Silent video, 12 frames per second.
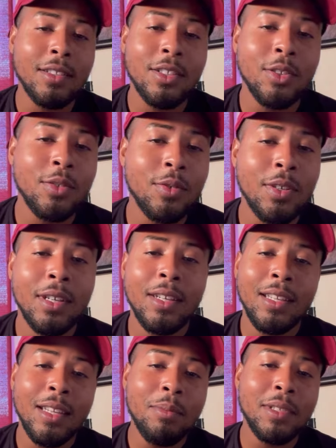too,
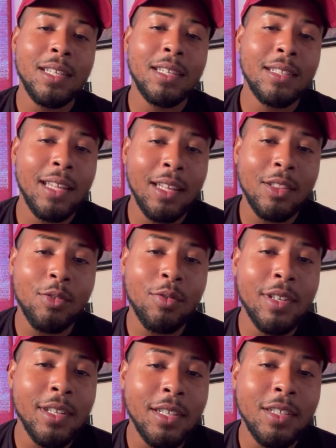Let me get that
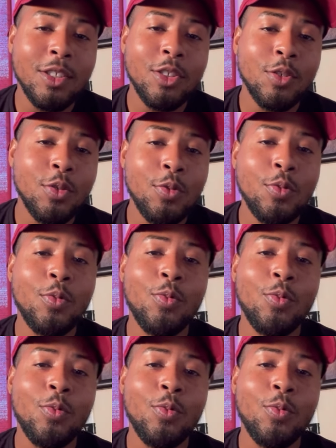3, 2,